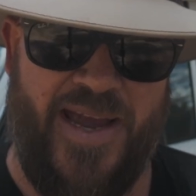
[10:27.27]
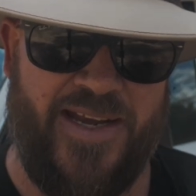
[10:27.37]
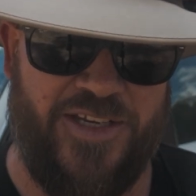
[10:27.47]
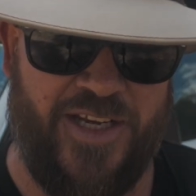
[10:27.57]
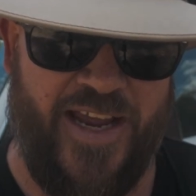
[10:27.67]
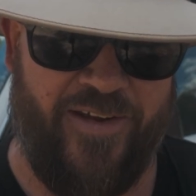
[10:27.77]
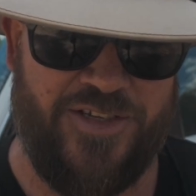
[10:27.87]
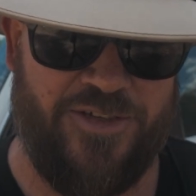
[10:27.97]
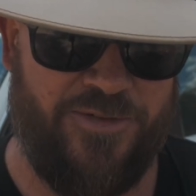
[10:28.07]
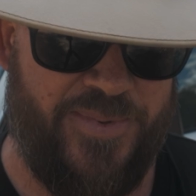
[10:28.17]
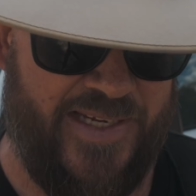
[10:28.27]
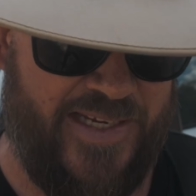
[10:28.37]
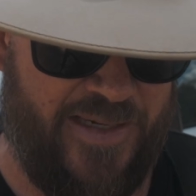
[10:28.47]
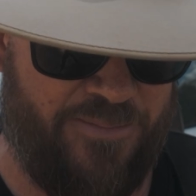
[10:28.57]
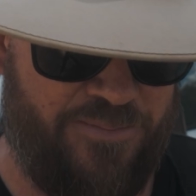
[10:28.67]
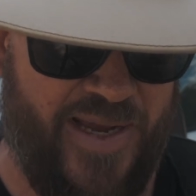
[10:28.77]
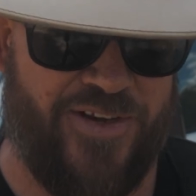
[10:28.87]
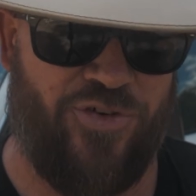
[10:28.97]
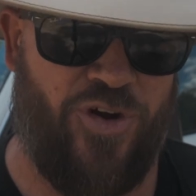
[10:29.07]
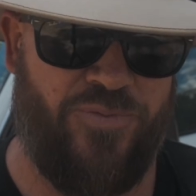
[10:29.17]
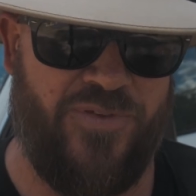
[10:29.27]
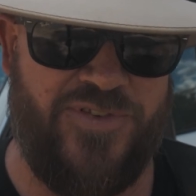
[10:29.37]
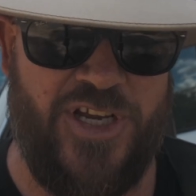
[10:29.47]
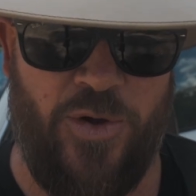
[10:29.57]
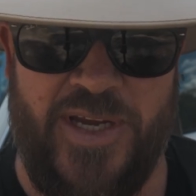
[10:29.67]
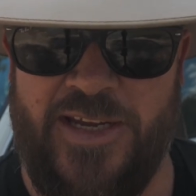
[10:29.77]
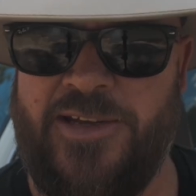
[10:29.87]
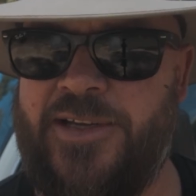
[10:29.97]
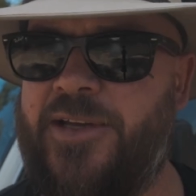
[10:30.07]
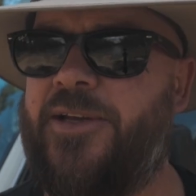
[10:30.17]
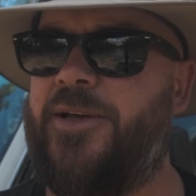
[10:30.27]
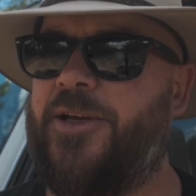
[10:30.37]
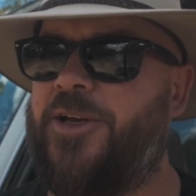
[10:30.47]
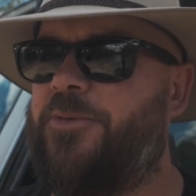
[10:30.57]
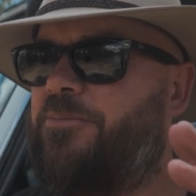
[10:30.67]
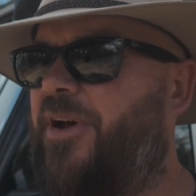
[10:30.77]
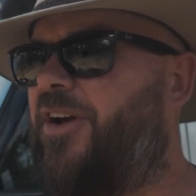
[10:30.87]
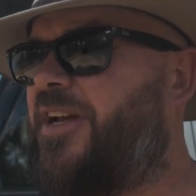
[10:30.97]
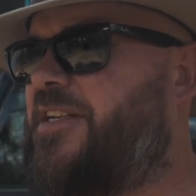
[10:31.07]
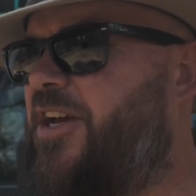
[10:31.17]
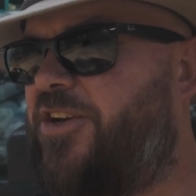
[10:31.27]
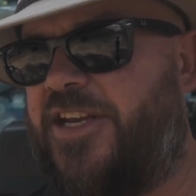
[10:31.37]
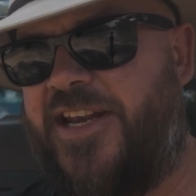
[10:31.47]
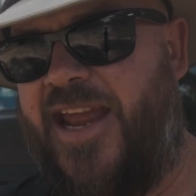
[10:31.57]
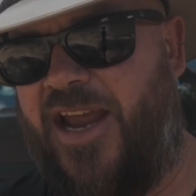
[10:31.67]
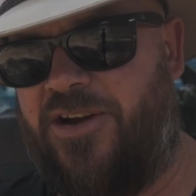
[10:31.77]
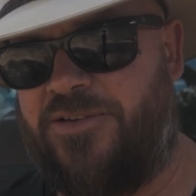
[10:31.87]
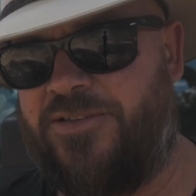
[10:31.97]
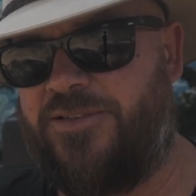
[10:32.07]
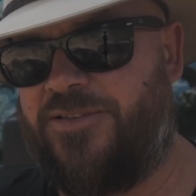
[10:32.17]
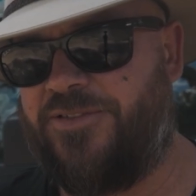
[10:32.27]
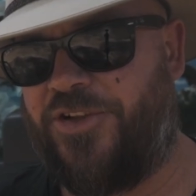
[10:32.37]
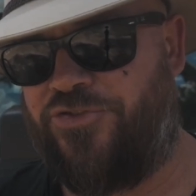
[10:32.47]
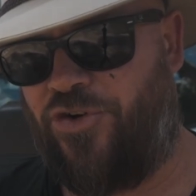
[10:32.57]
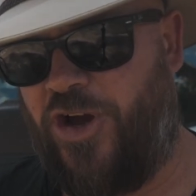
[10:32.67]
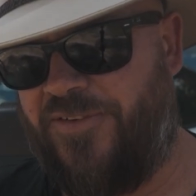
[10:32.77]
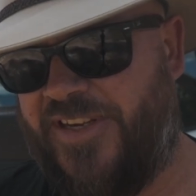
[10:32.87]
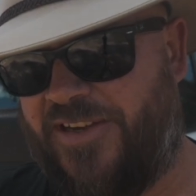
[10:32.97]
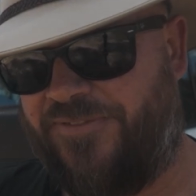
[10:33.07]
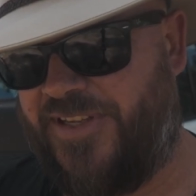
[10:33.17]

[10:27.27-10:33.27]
bat, you're going to be better off with towing. But I can tell you now, the driving of